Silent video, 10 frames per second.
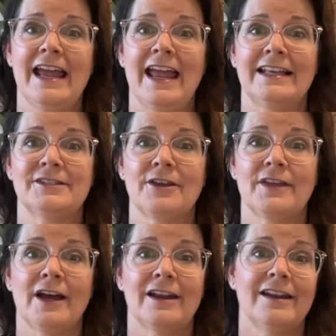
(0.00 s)
And so I
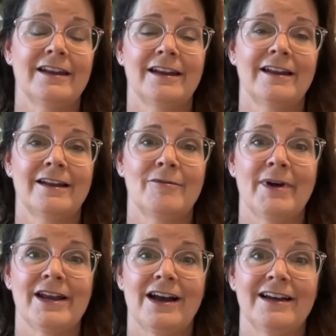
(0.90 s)
thought,
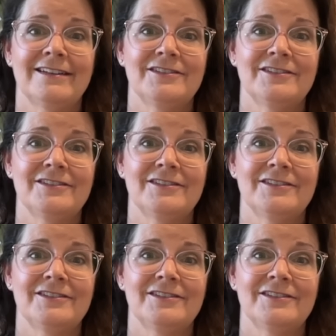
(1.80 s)
why not